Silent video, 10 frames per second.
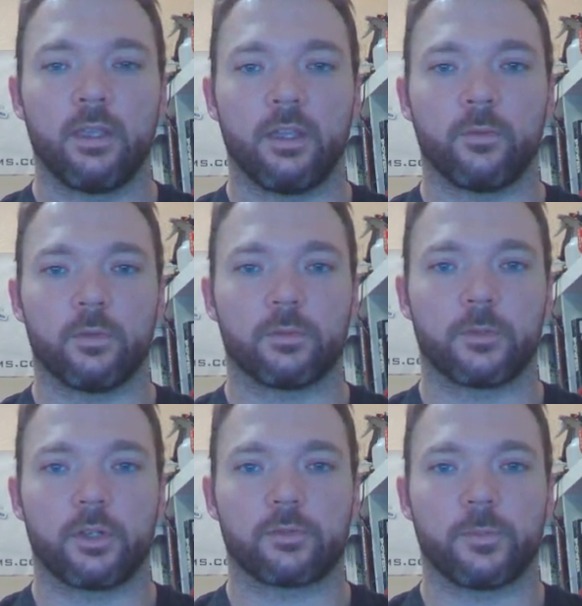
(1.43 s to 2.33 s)
Hey everyone,
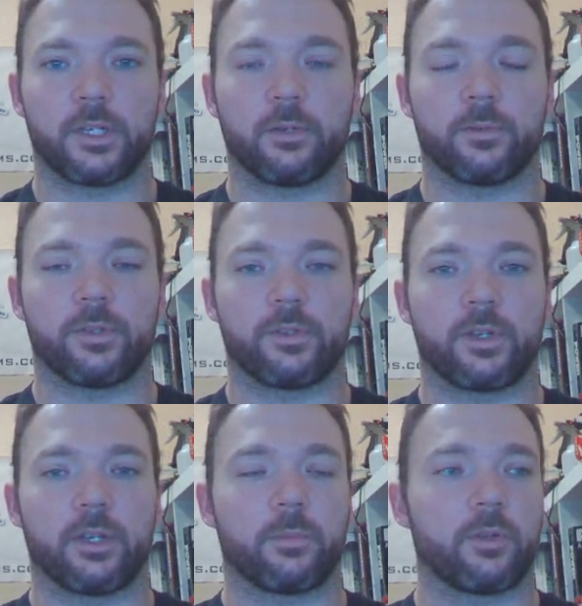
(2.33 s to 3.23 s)
Coach Mike here with another
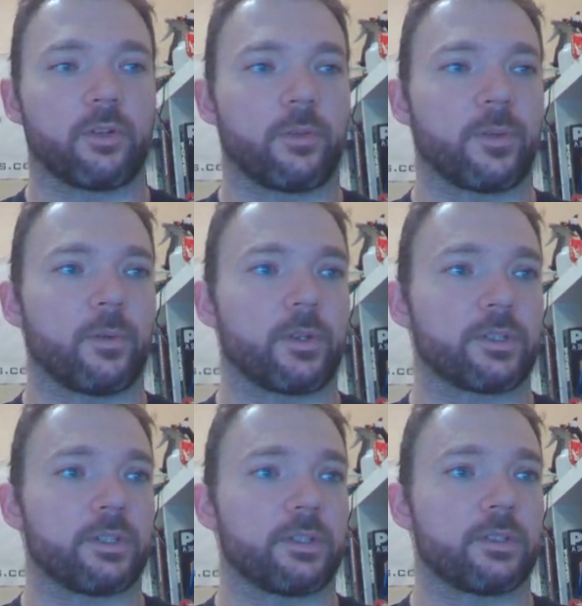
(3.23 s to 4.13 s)
guided programming
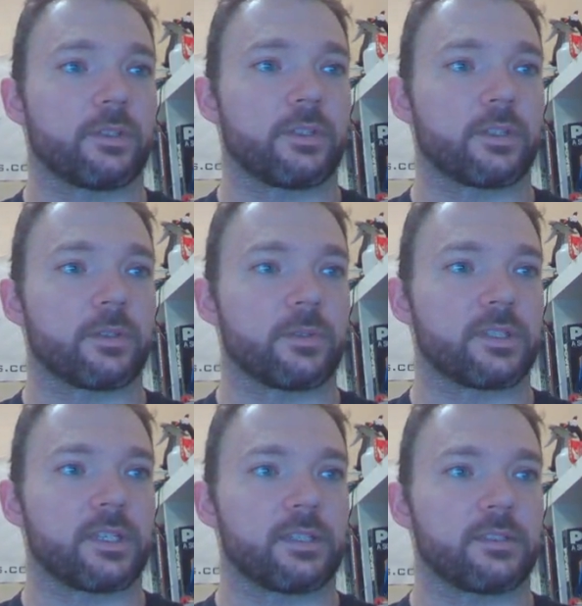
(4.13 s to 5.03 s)
question. This one
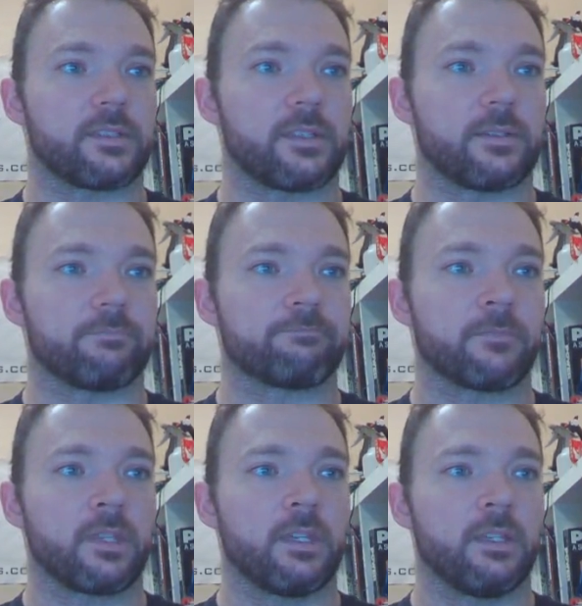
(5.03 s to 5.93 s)
says,
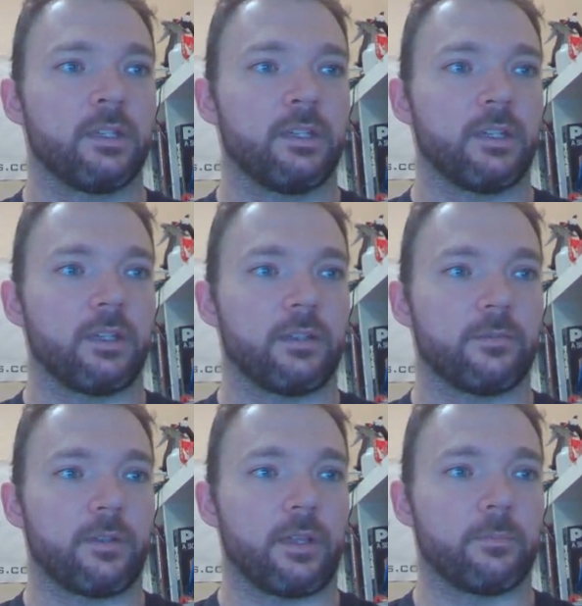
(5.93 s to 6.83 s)

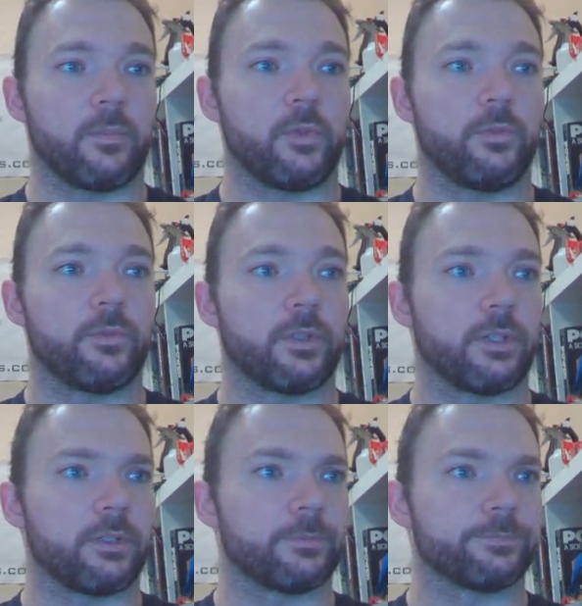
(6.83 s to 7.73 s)
I moved,
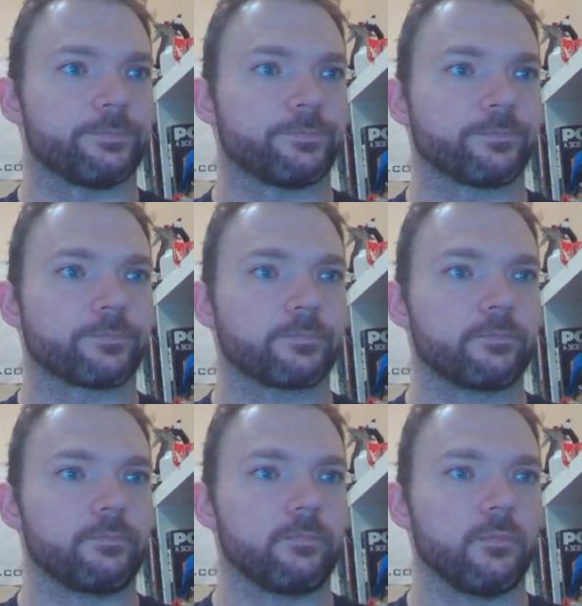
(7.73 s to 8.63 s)
or
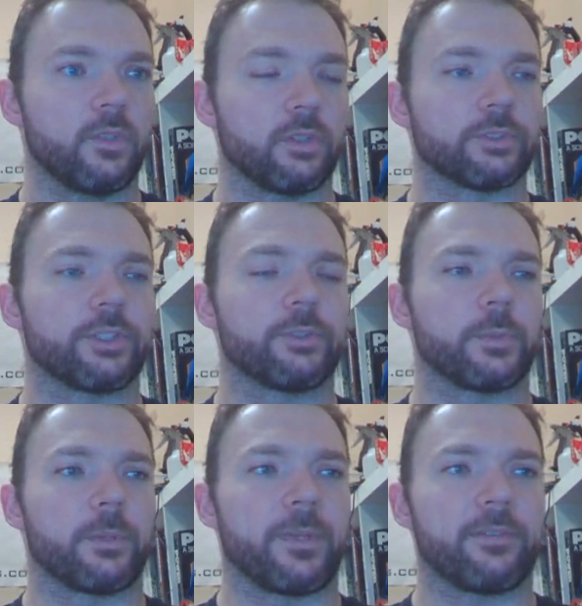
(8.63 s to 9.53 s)
excuse me,
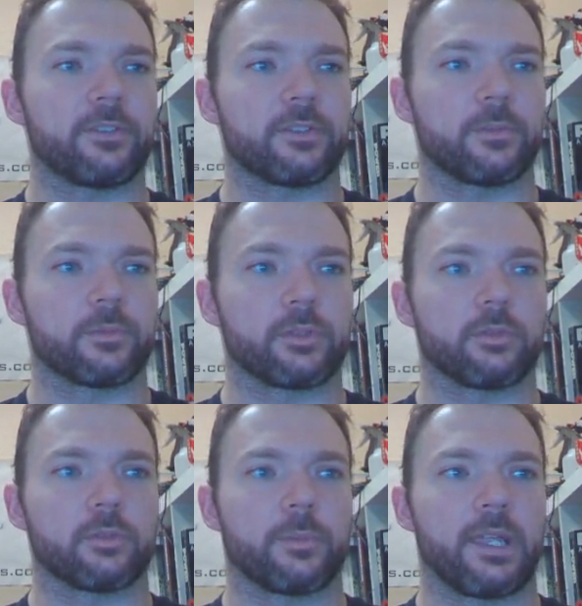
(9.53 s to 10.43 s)
I'm having some
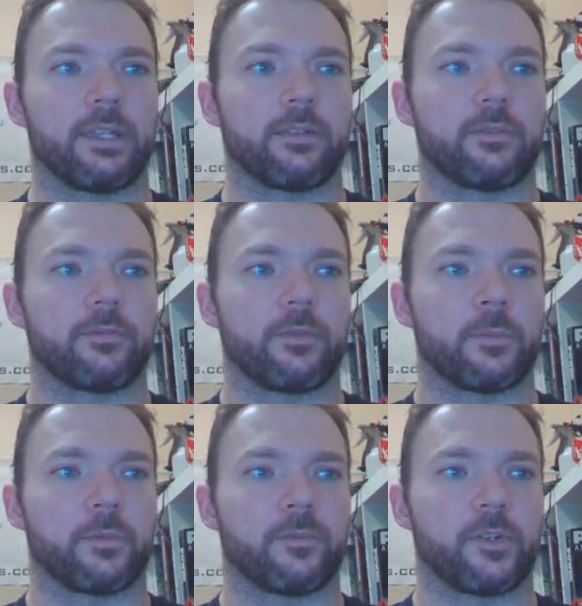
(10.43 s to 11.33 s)
shoulder pain from
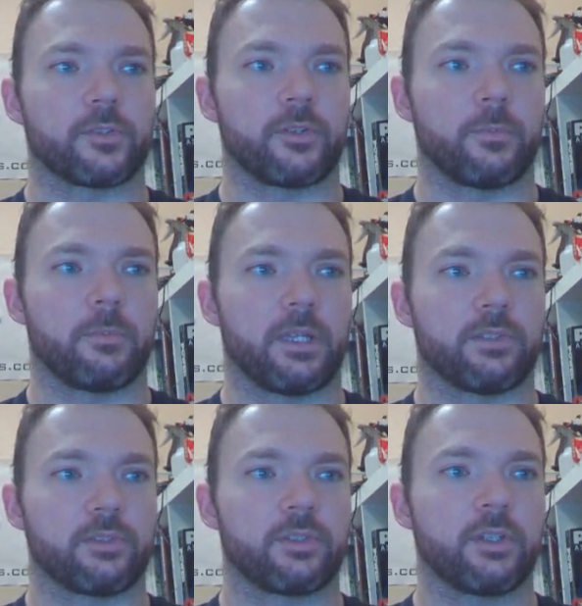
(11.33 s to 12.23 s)
the reverse grip
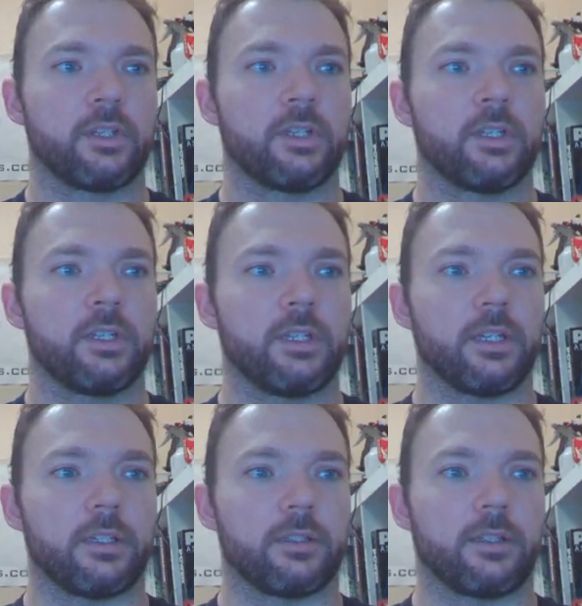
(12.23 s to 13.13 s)
bench.
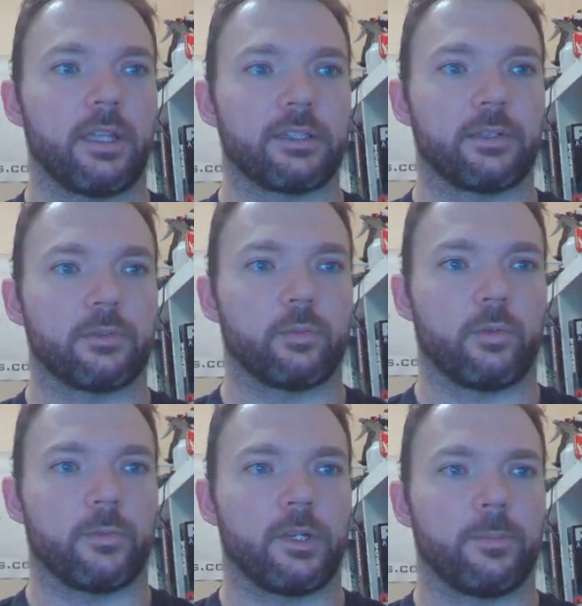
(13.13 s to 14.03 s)
As I was
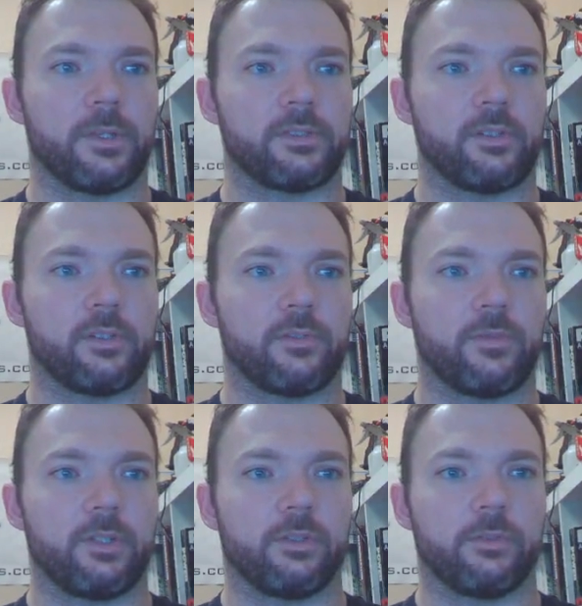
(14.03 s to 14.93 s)
warming up, I started to
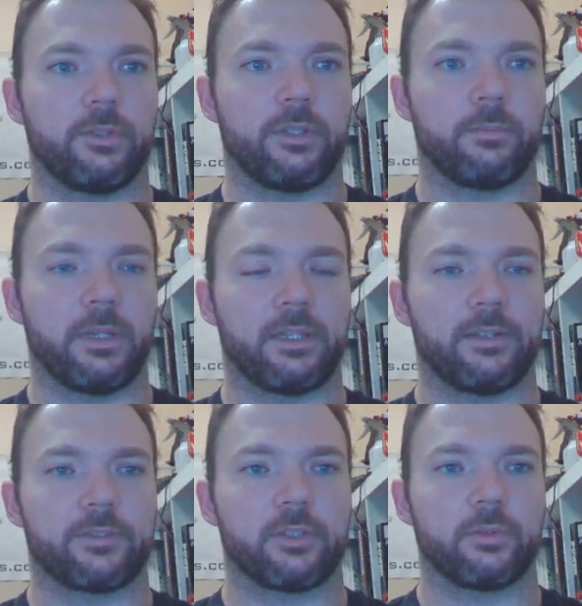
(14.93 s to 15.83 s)
feel in my
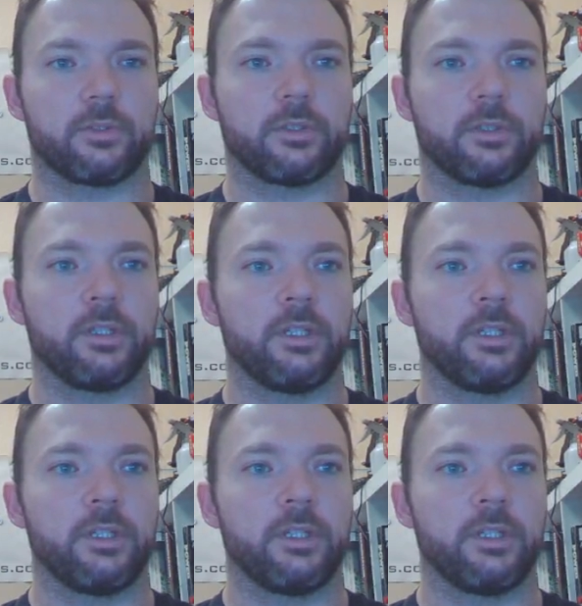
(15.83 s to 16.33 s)
left shoulder.